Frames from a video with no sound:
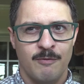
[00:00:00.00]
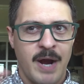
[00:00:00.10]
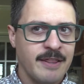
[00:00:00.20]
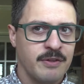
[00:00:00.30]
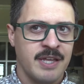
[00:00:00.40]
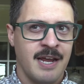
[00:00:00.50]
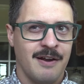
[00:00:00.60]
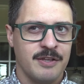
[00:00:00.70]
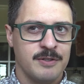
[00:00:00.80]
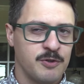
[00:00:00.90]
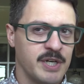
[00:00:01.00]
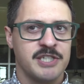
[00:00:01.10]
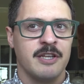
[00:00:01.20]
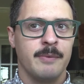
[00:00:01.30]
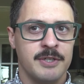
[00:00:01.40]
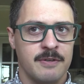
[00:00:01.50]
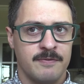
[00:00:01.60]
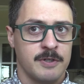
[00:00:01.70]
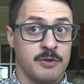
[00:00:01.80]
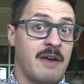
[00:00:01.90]
rather than how do you traditionally use
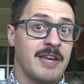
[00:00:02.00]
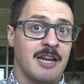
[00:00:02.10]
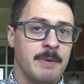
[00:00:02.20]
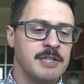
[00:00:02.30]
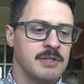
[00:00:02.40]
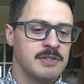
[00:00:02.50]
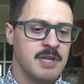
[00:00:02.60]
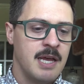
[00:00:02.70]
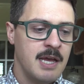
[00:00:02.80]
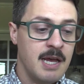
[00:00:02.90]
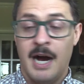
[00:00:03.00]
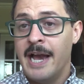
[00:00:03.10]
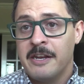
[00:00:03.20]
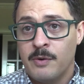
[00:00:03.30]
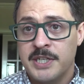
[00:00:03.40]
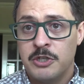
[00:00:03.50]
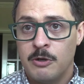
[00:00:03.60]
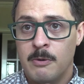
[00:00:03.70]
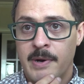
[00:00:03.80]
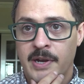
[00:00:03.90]
it for driving animations. I had a question
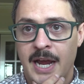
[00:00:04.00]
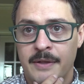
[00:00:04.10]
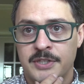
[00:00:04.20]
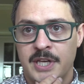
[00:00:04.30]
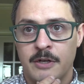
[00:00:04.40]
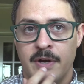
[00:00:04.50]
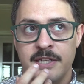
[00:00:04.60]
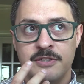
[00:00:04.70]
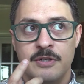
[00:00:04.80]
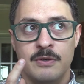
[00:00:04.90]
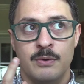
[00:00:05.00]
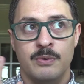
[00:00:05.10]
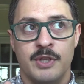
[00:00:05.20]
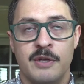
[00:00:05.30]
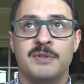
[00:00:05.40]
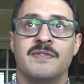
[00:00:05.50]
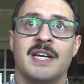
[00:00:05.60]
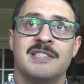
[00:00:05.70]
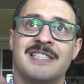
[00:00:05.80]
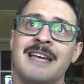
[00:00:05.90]
to him about how this integrates to the use of
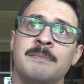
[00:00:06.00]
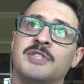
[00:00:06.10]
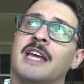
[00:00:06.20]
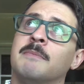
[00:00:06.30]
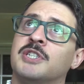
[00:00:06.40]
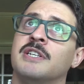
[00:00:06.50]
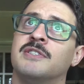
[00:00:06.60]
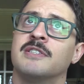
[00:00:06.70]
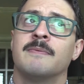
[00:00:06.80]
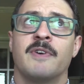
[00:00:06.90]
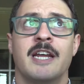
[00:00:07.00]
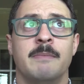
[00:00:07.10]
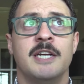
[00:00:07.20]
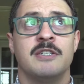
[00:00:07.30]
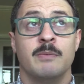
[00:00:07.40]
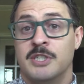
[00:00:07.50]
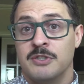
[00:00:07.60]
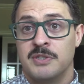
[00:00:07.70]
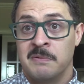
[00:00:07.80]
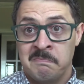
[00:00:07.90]
that same state machine system for animation, which
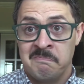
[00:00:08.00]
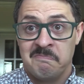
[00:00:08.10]
is